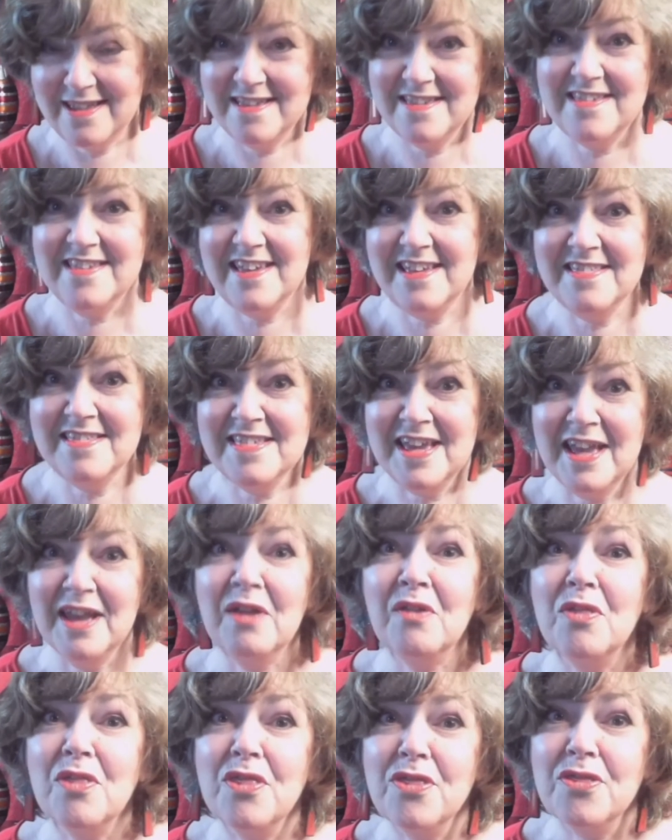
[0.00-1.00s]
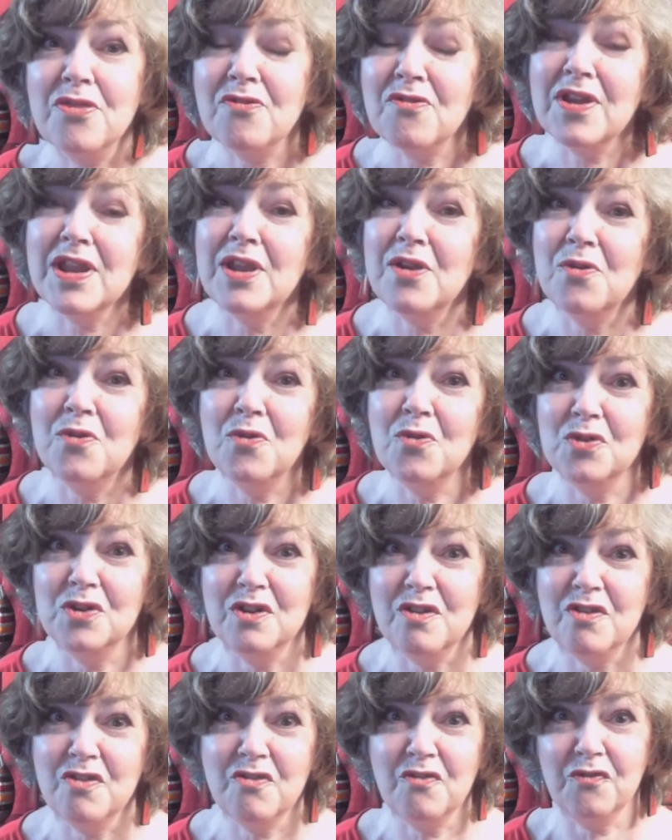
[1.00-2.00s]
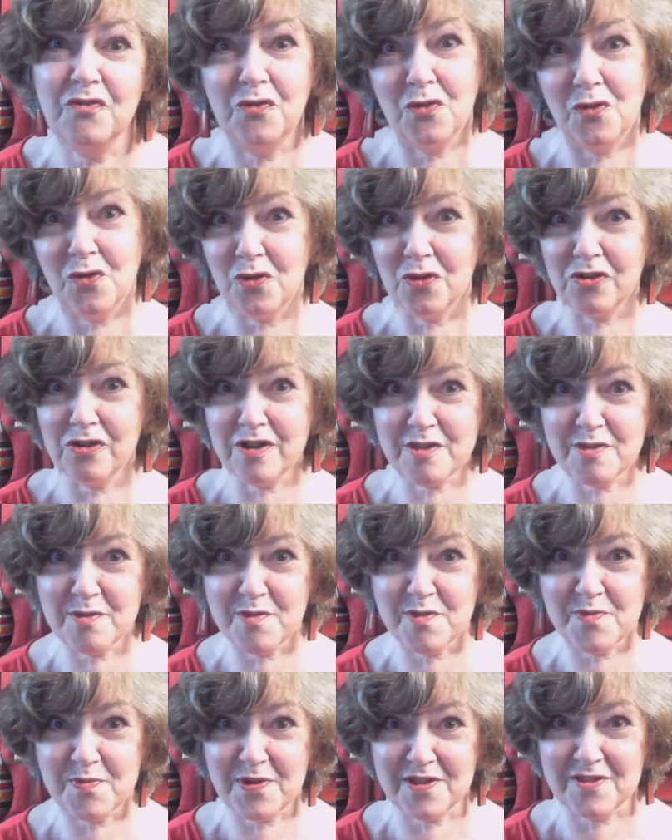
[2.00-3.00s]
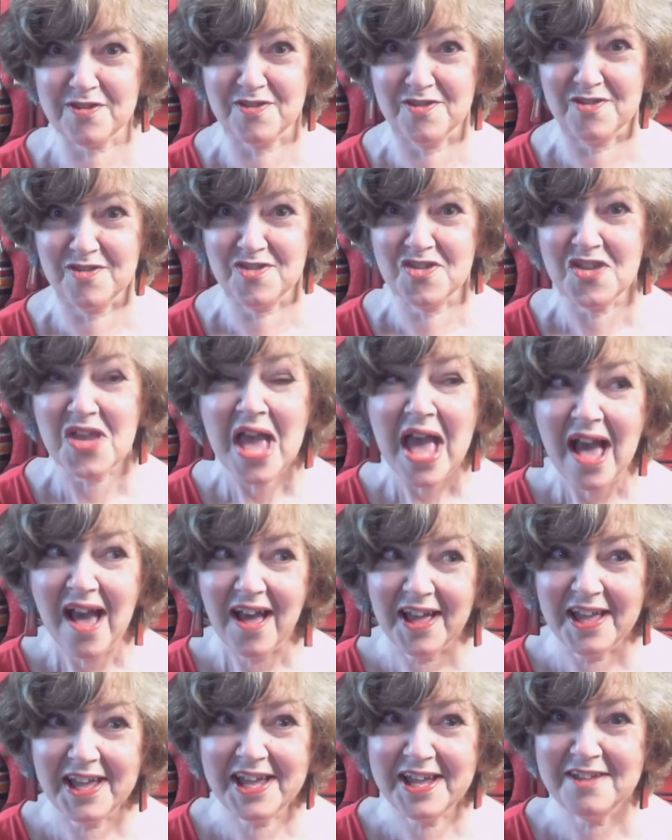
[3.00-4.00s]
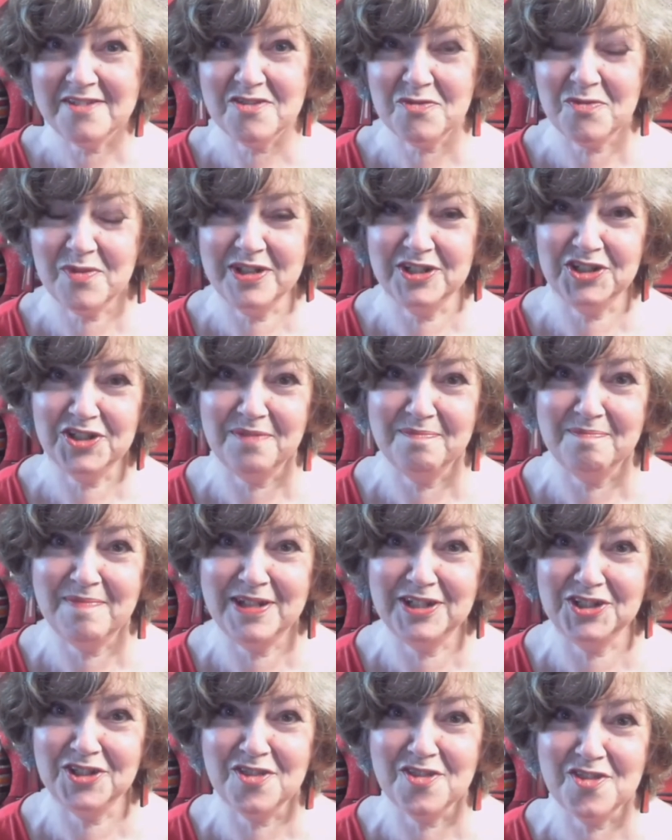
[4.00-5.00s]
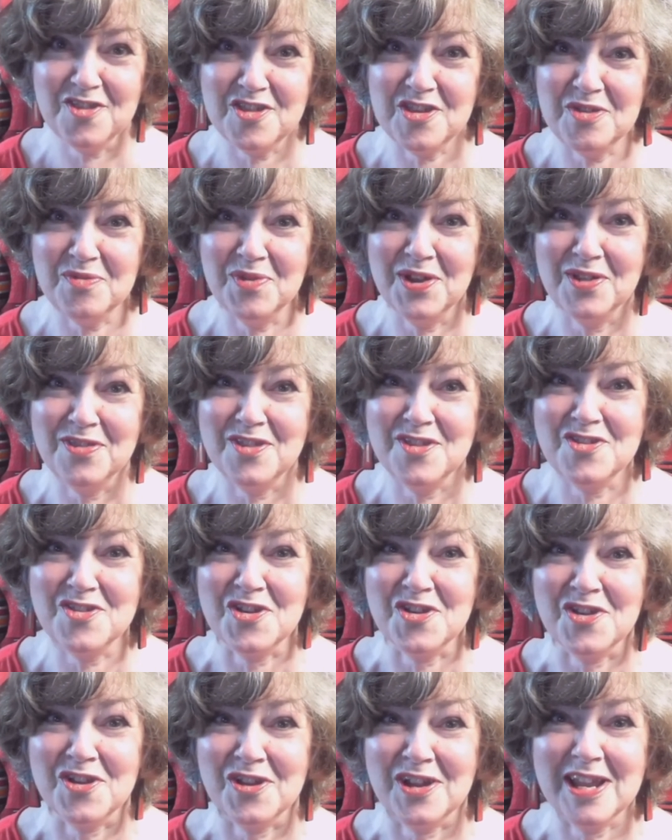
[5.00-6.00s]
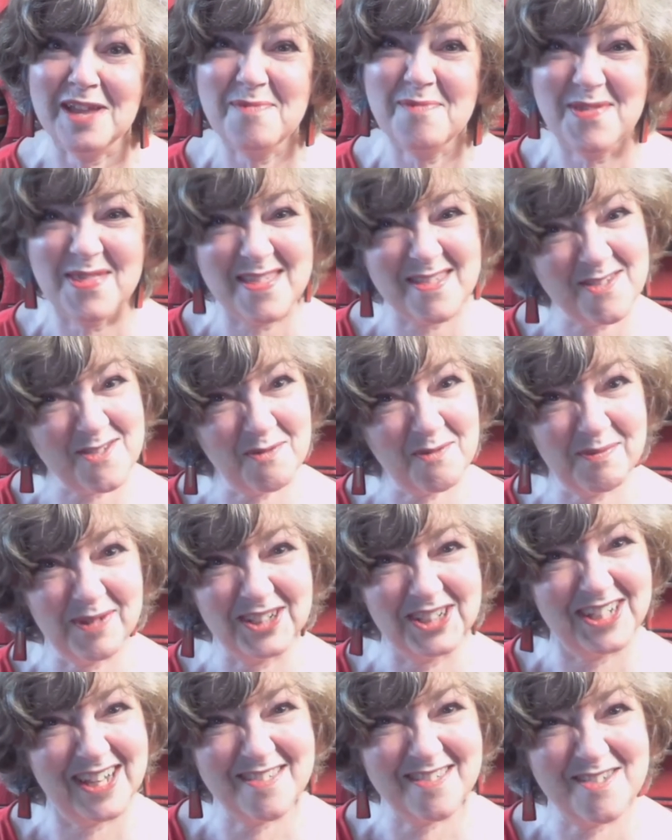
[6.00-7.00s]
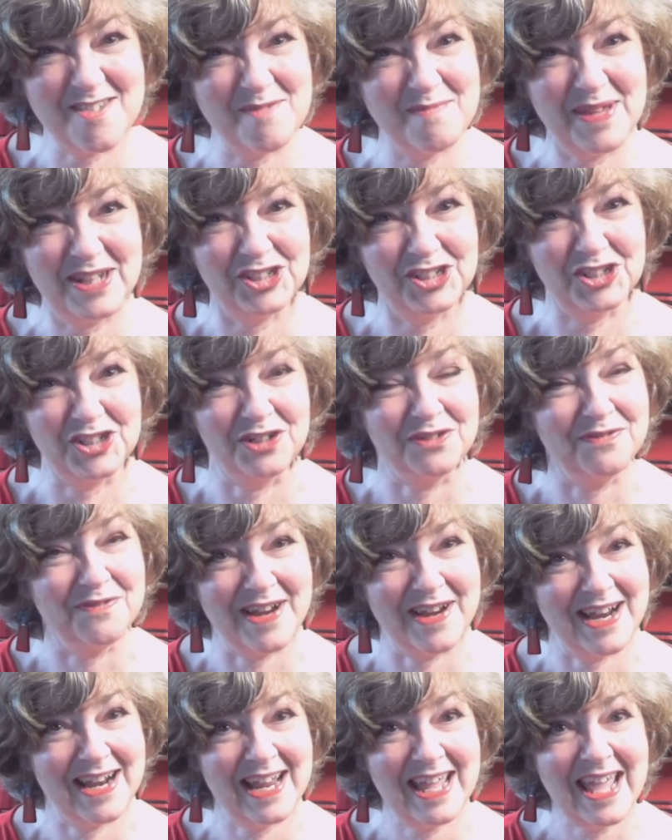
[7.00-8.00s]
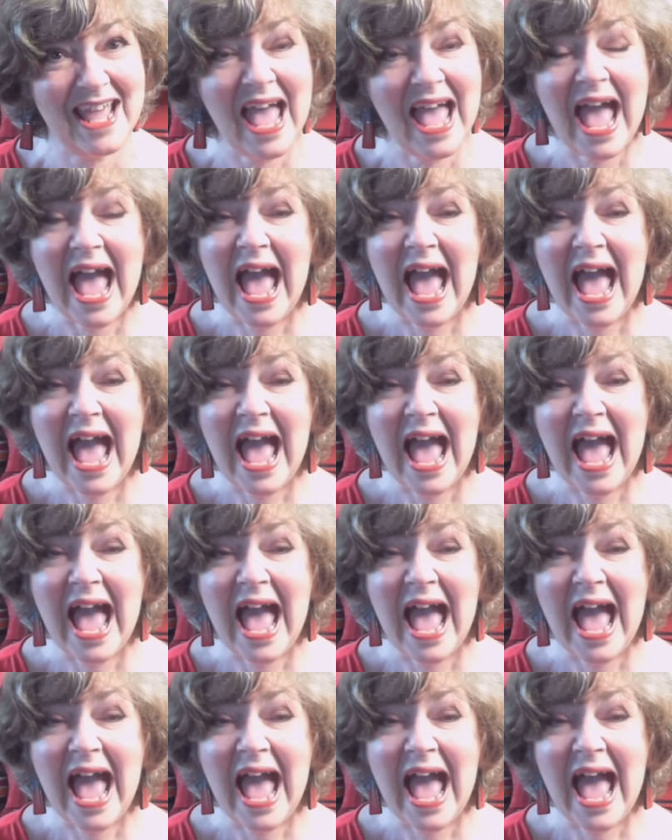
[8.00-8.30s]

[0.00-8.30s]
sent out 3 orders for Christmas presents. I hate to mention the C word this early, but there's not much else to mention really.